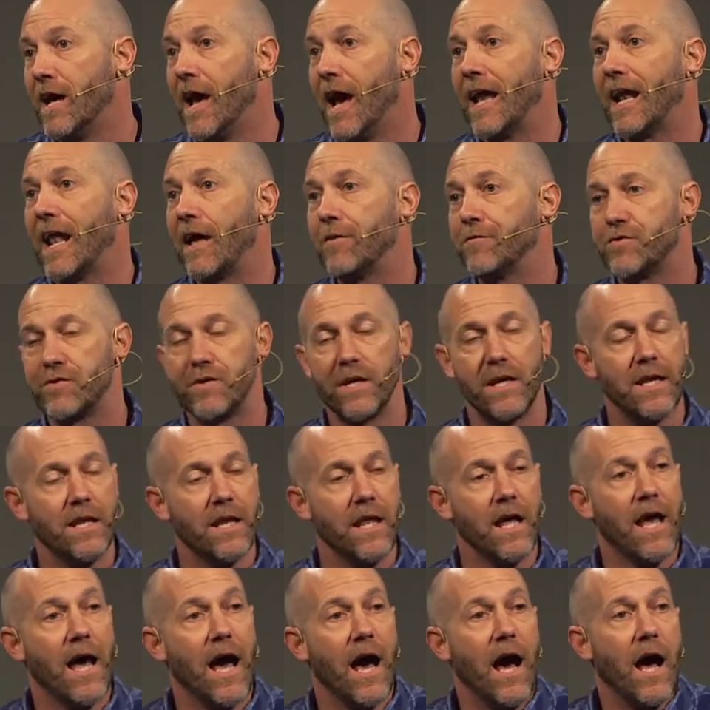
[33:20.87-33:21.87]
And I've seen
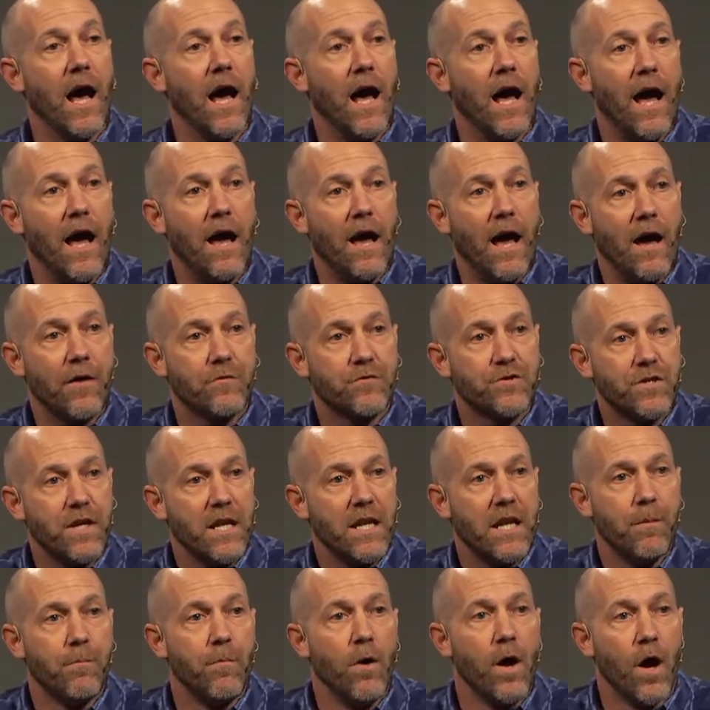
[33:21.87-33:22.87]

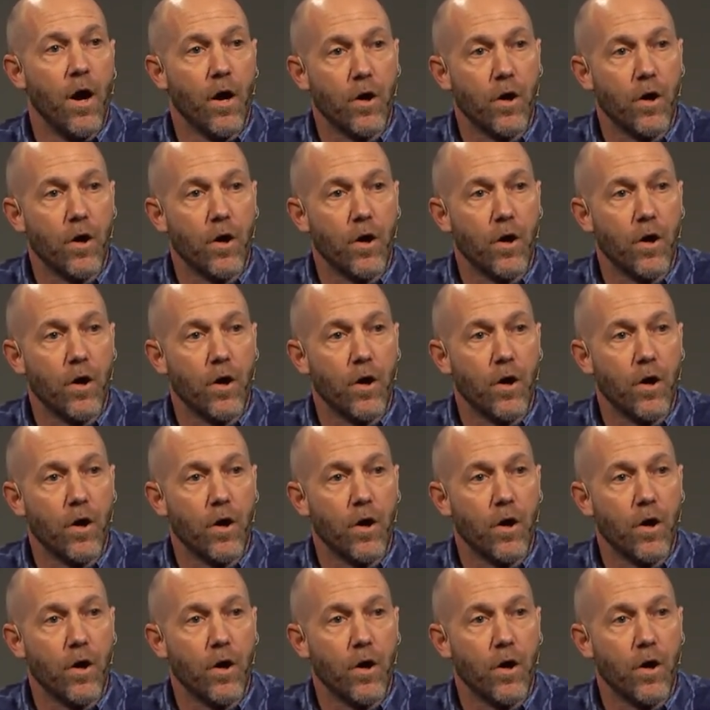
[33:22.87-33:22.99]
him